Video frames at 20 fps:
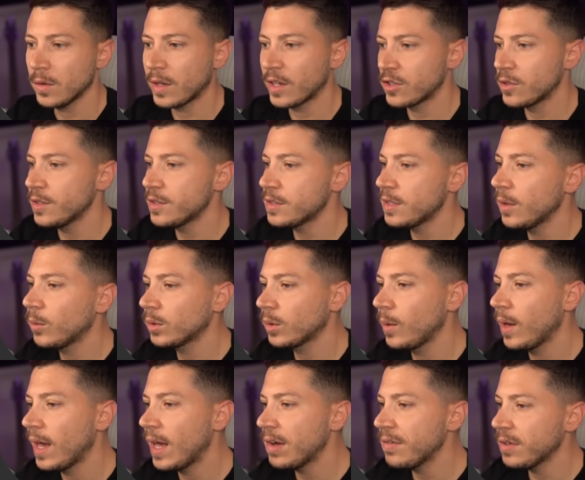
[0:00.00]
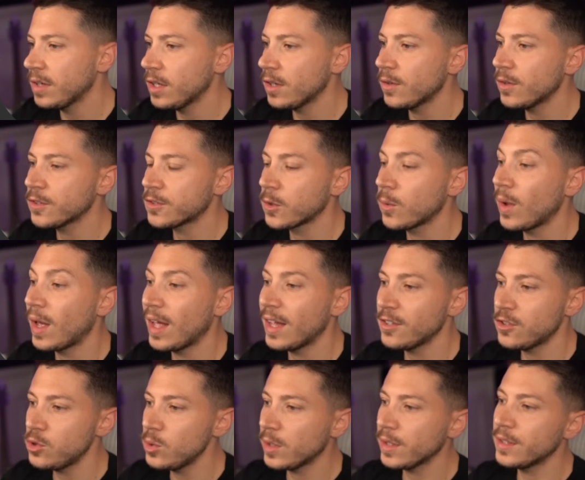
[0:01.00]
Okay, so let's see what we have here. So
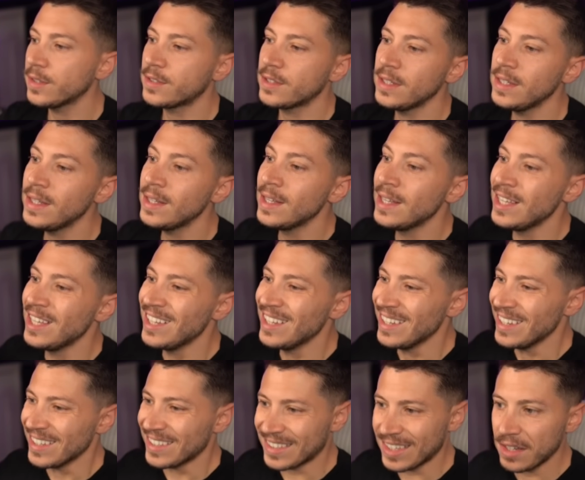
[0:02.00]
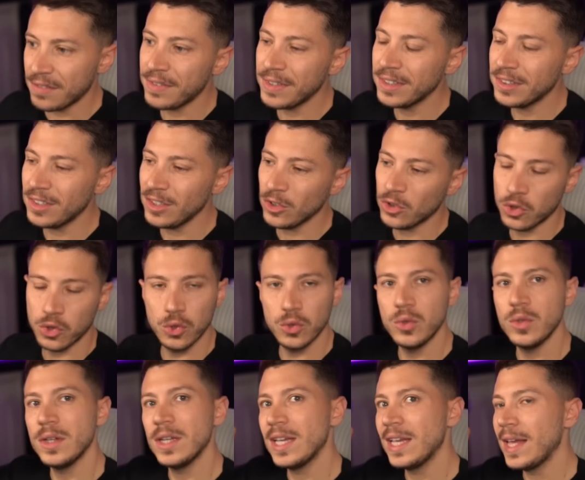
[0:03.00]
as you can see,
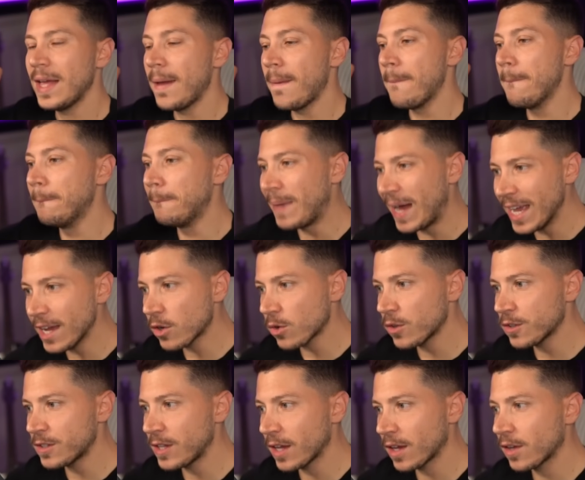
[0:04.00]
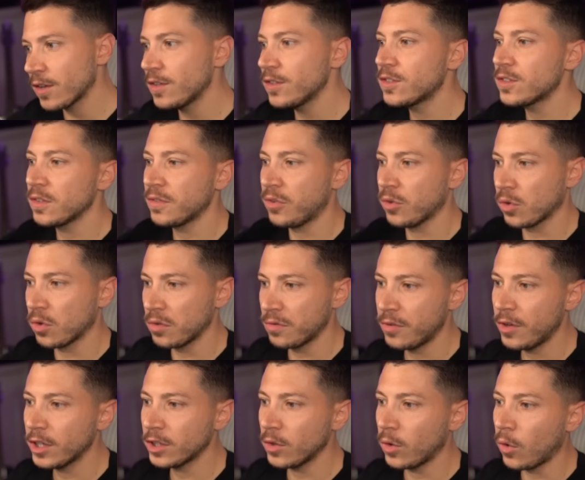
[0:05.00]
72 microseconds for
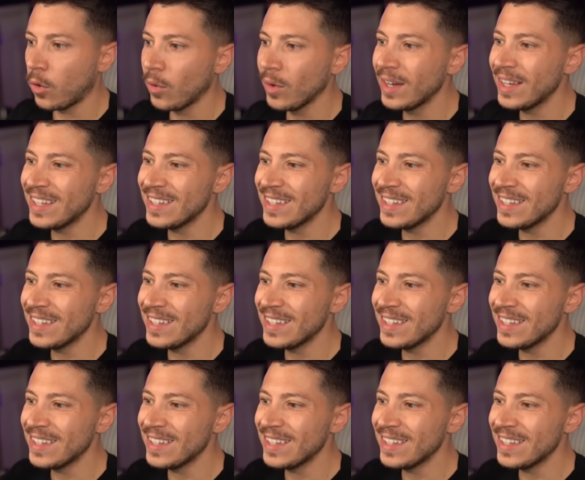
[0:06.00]
convert all,